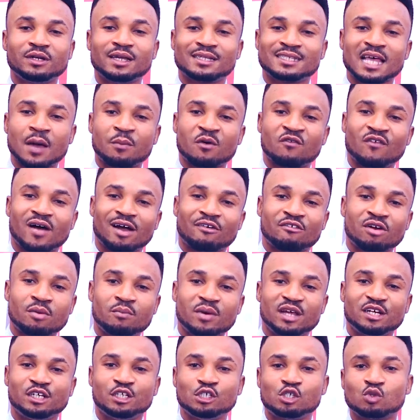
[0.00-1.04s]
know the type of
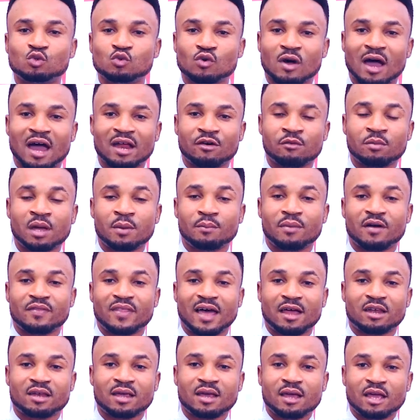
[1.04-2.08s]
agreement these two had. Remember
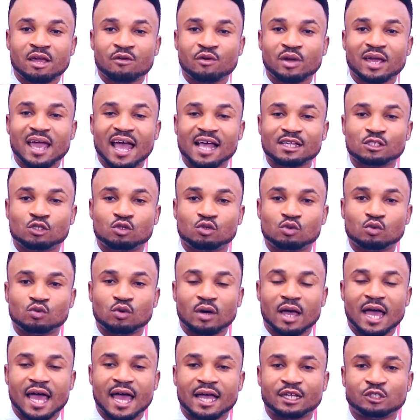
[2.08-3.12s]
that in regards to
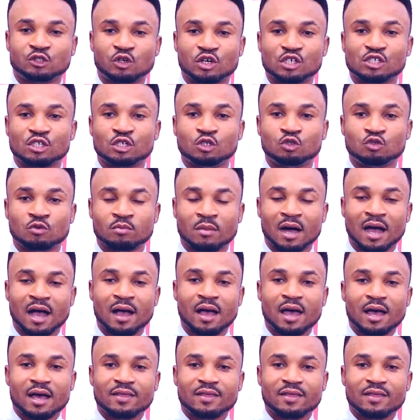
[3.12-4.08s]
Joycelyn Duma,